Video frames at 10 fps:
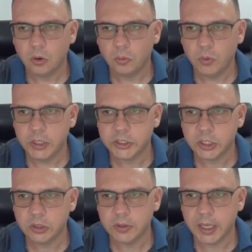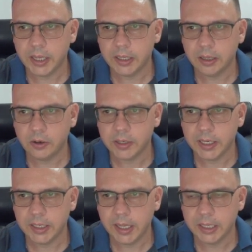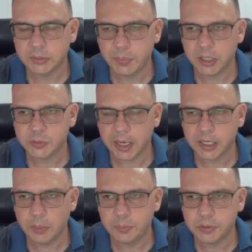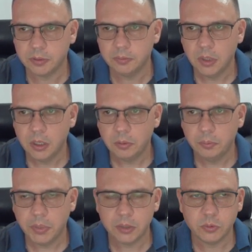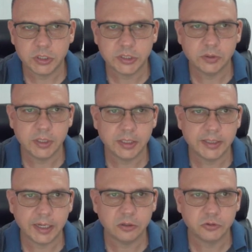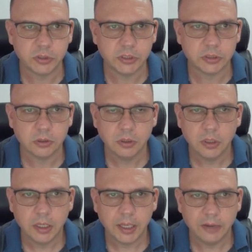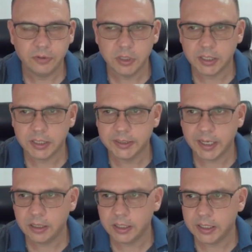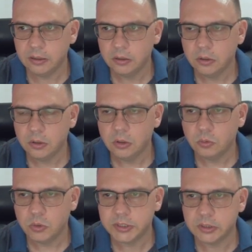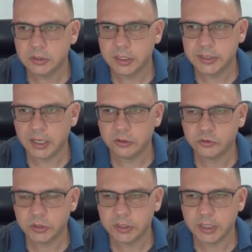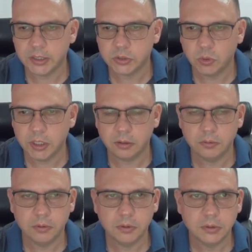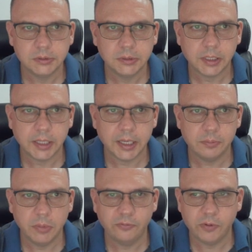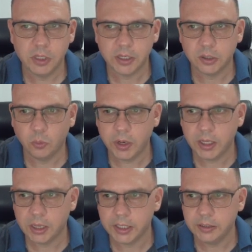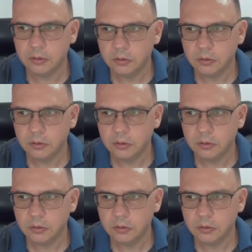we show that okay, it has bounced back up some, but we're still in a downtrend. And if we look at the daily, we're still in a downtrend as well. Okay, but if we look at the weekly,